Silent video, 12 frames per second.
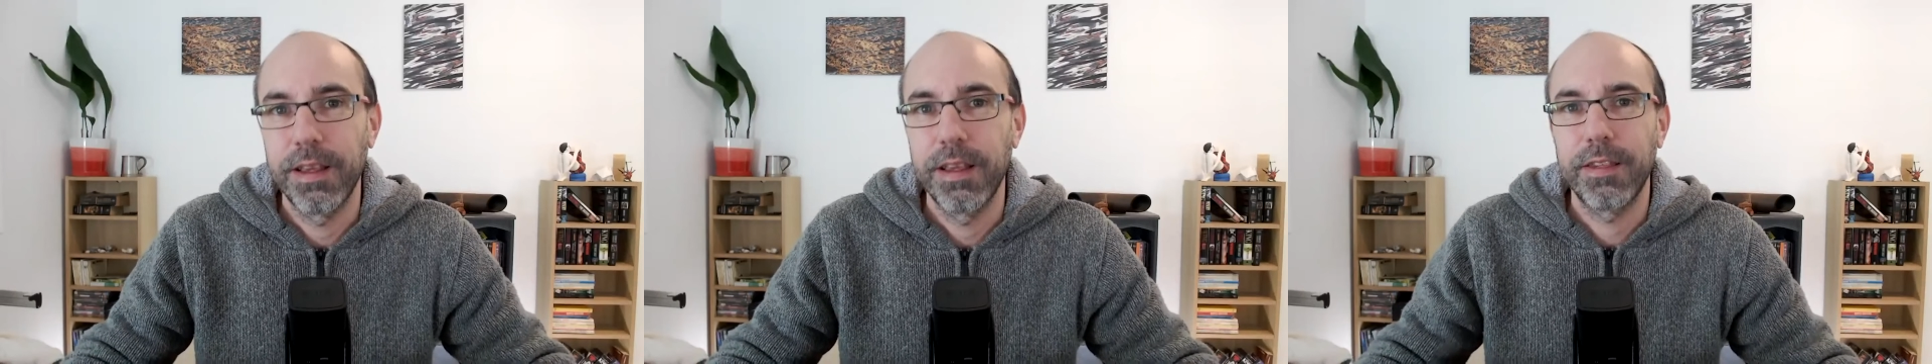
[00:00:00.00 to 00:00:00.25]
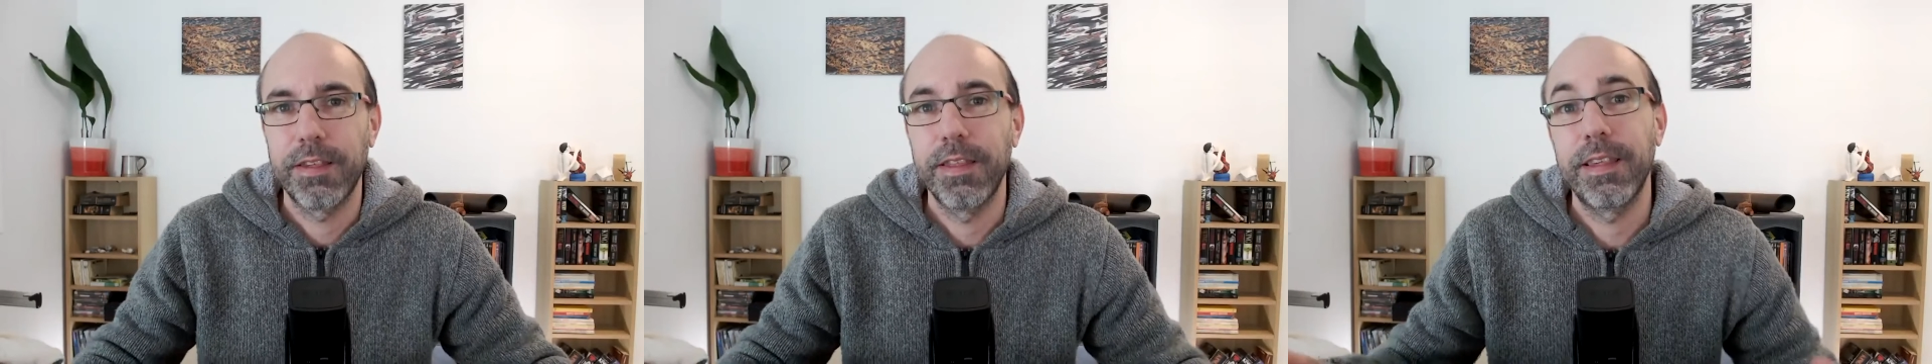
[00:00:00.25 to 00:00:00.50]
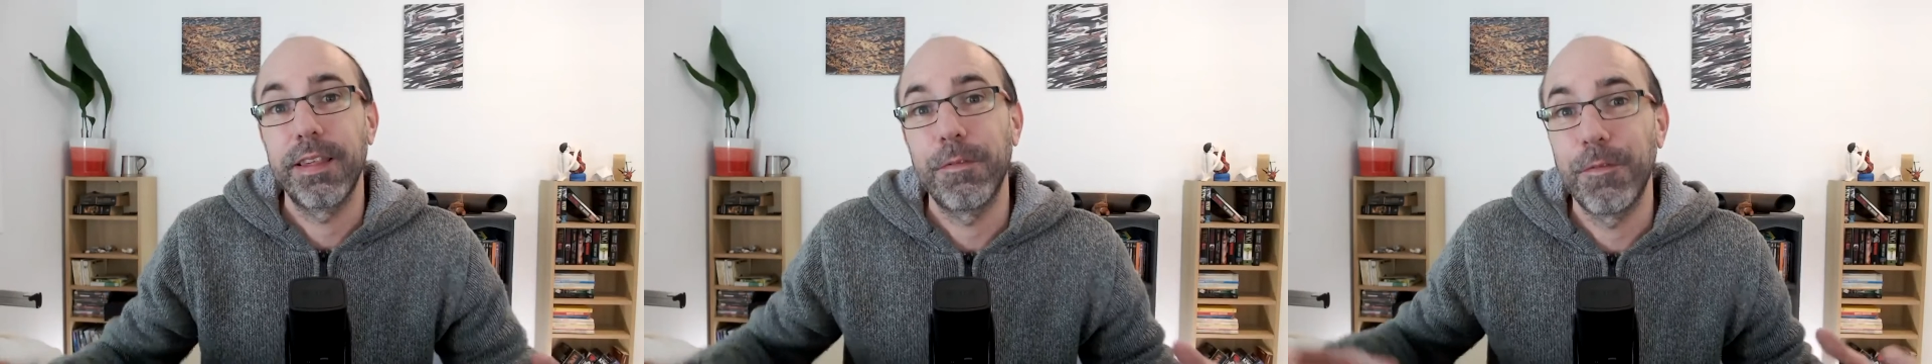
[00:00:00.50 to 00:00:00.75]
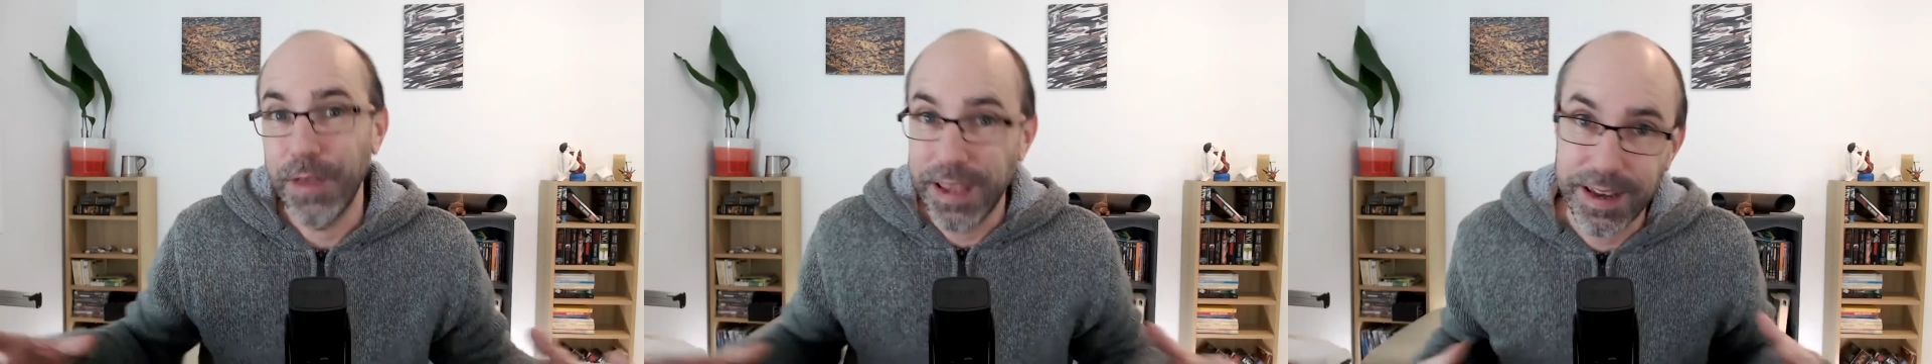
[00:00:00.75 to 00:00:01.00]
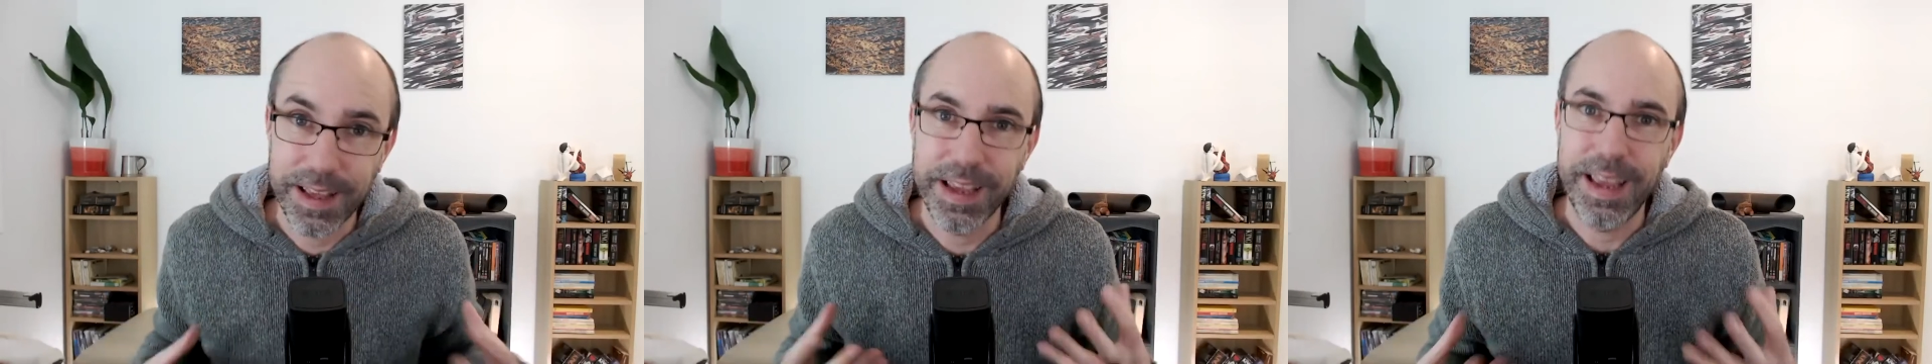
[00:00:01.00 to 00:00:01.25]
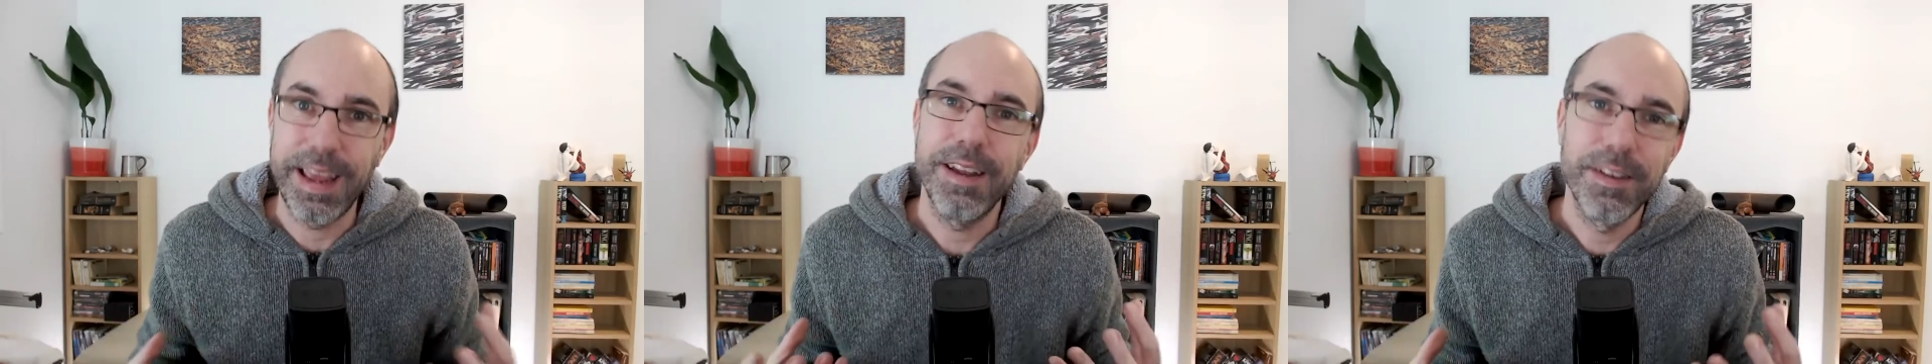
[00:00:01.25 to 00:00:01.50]
So this is feeding
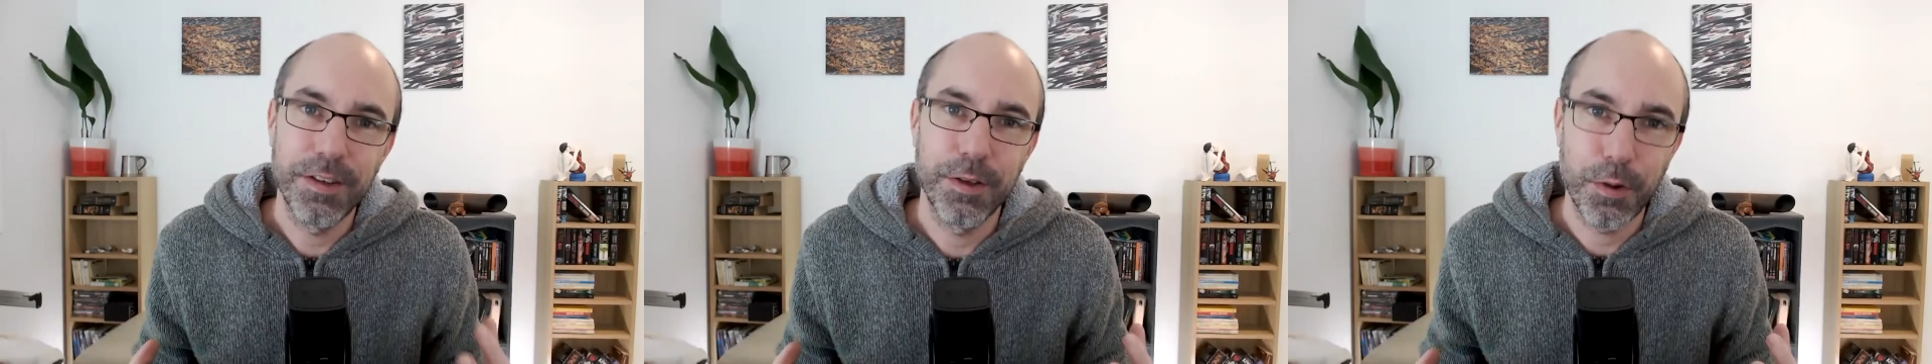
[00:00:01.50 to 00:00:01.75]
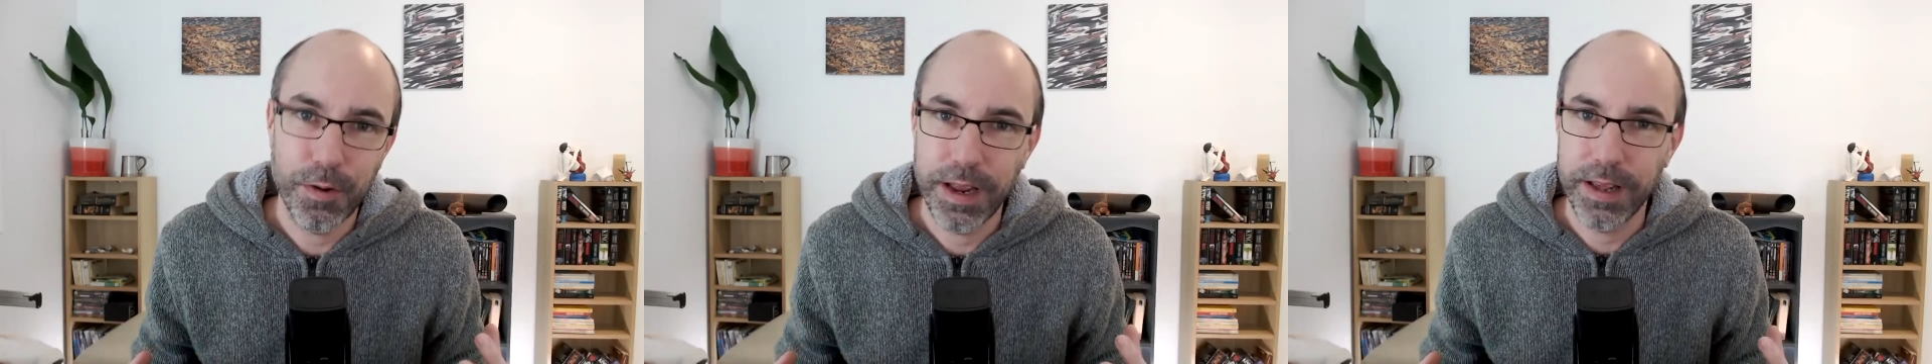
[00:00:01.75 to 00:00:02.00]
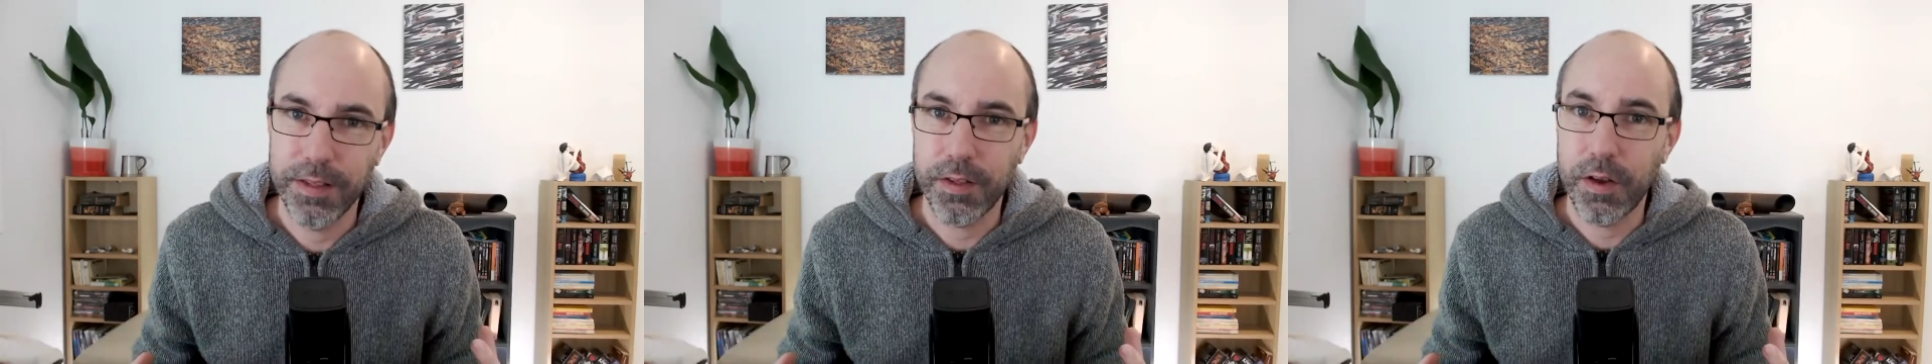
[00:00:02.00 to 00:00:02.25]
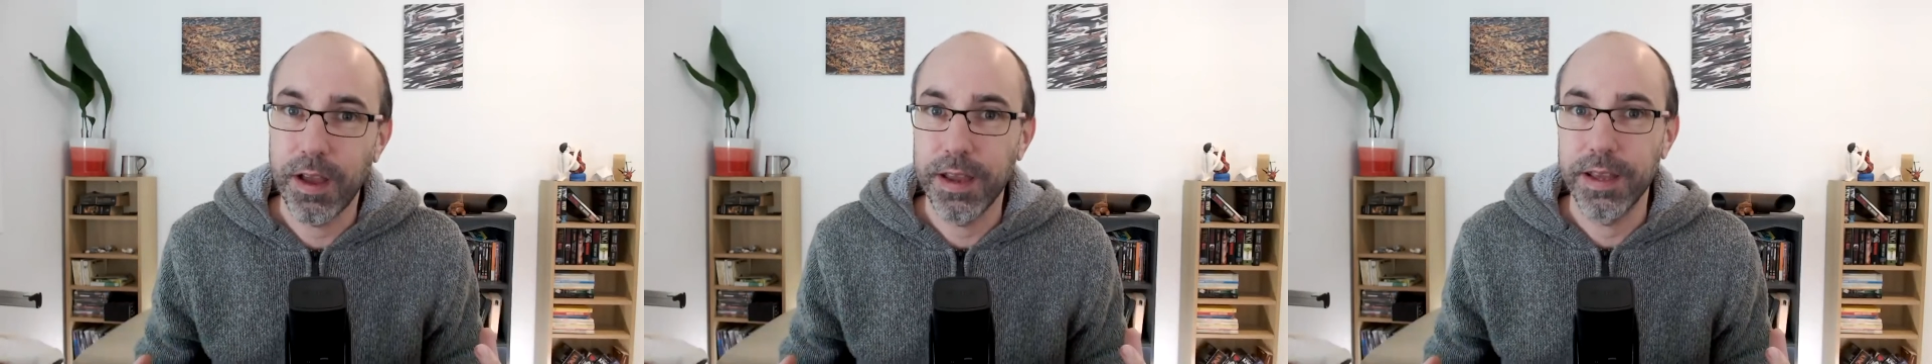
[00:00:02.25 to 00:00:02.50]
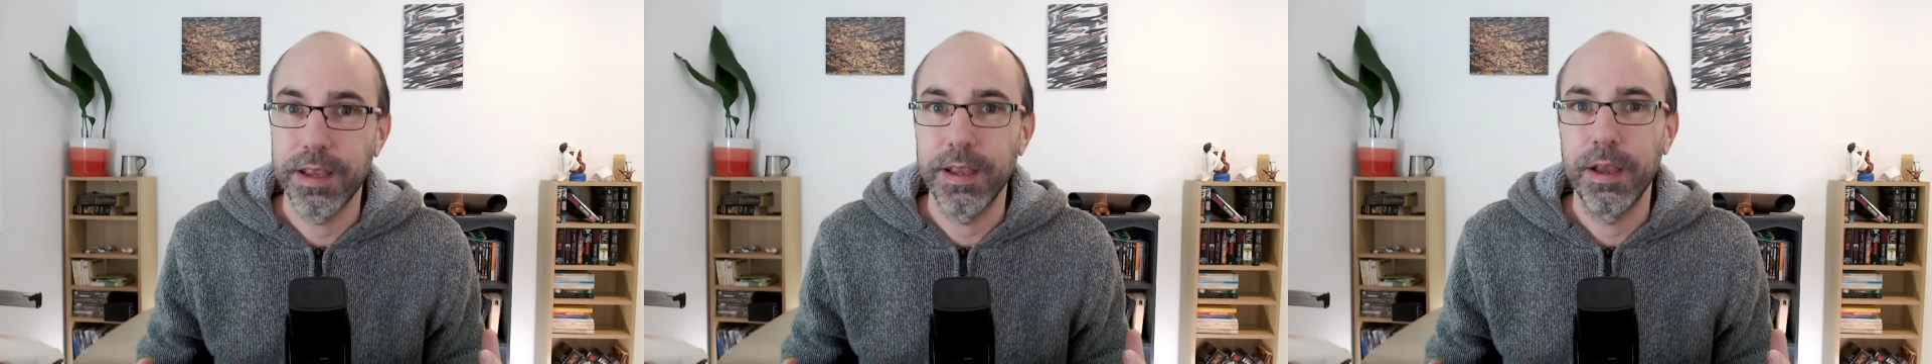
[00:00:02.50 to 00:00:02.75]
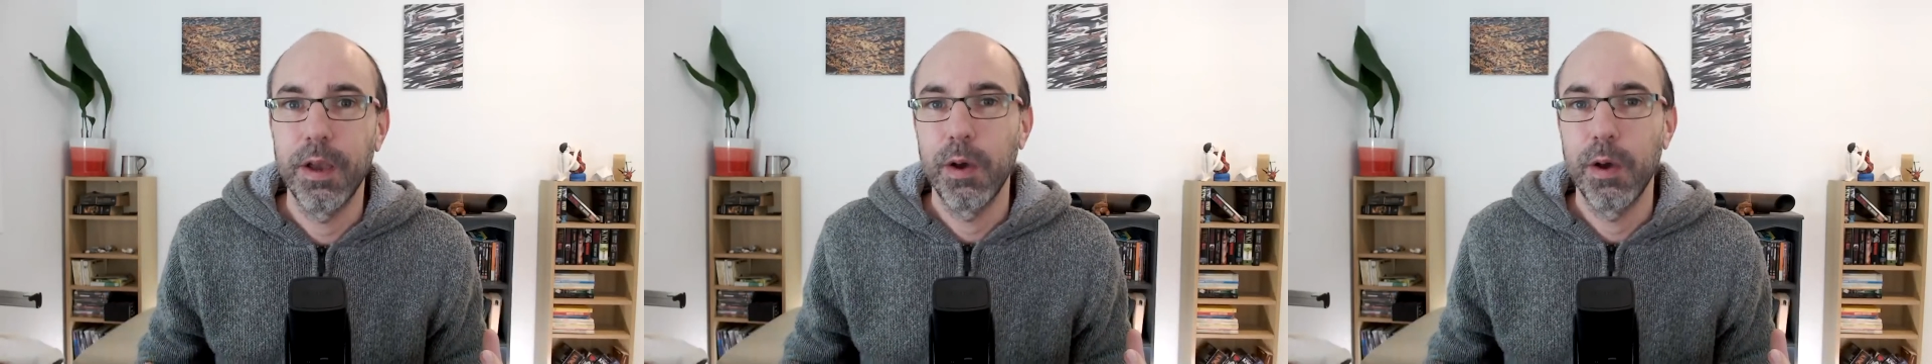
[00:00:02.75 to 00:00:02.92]
into your anxiety,